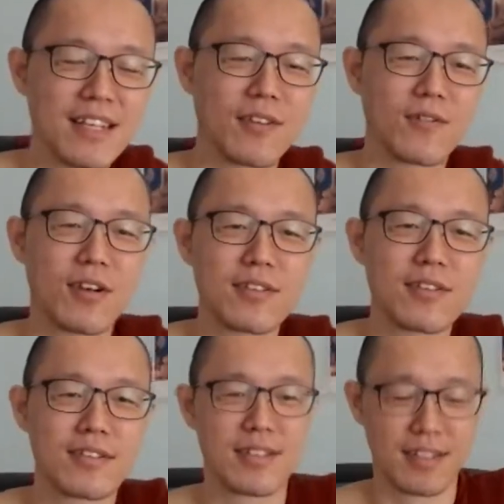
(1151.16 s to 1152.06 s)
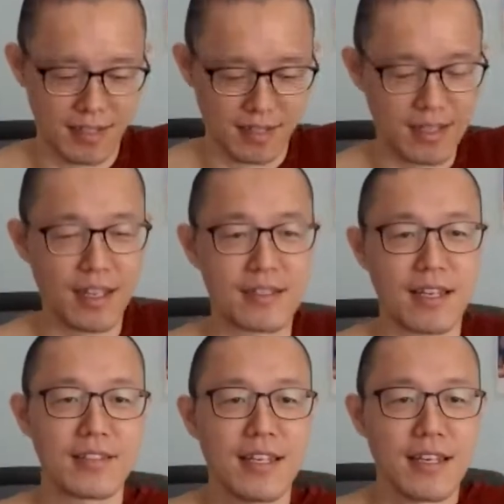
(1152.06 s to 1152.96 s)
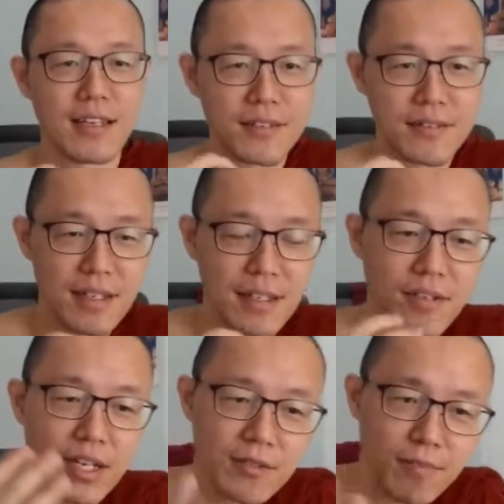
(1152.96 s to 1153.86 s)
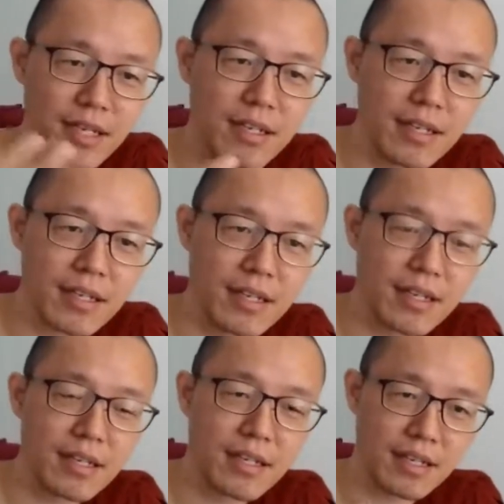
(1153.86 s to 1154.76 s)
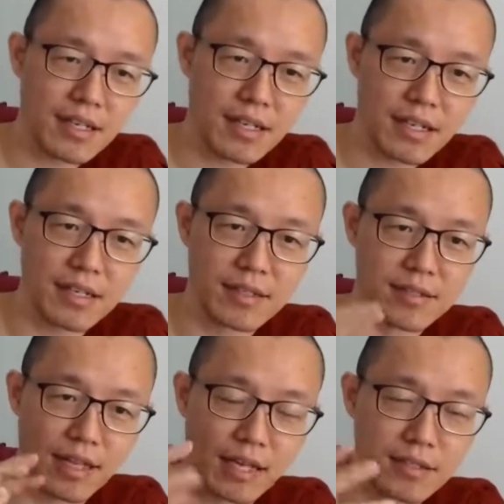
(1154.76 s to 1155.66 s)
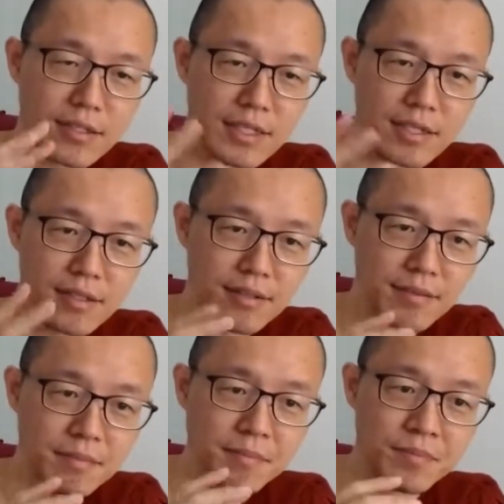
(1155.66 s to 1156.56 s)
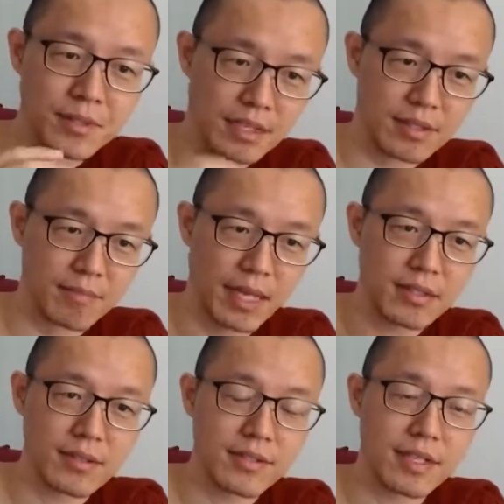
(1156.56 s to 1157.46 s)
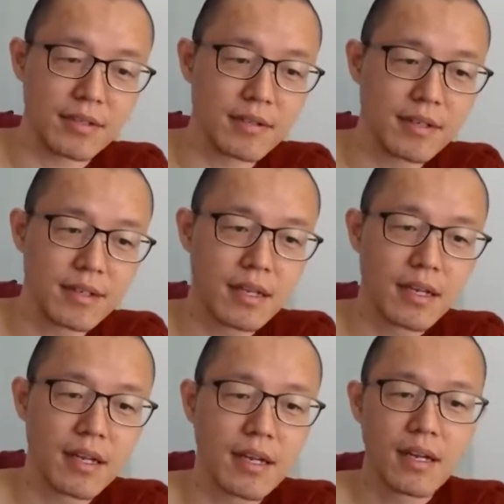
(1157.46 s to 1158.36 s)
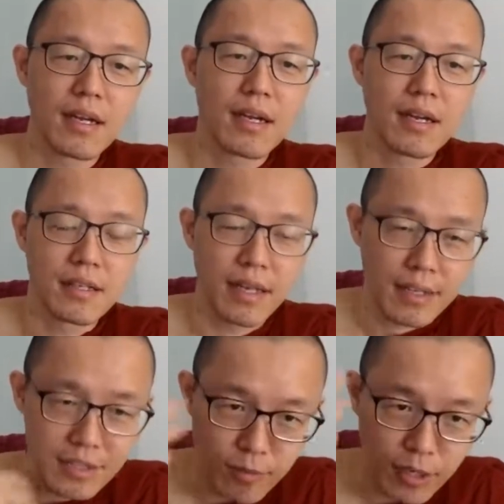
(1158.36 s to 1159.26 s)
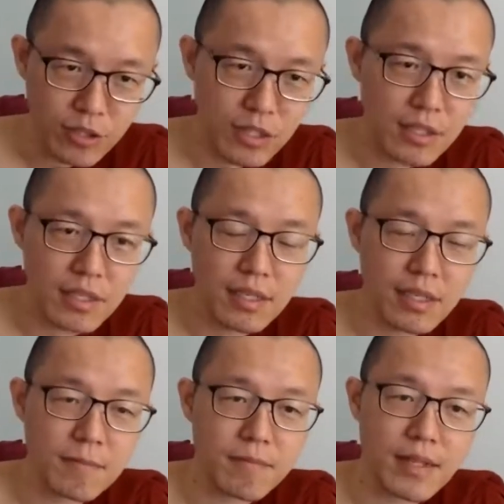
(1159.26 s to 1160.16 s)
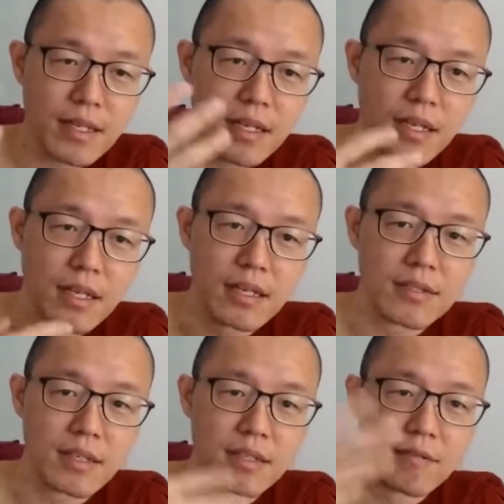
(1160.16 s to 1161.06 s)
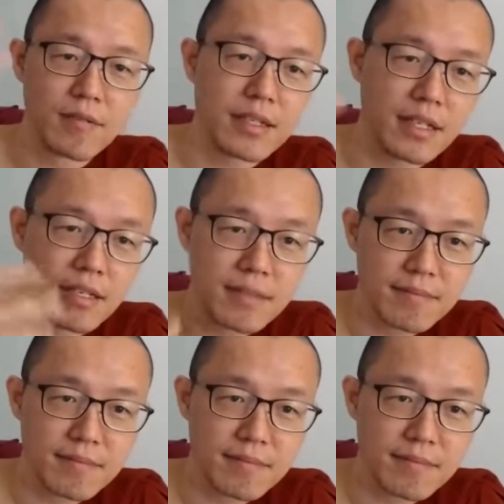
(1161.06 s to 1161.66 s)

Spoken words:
Of course, as I said, respect is unseen, is a mental state. The expression is a different thing.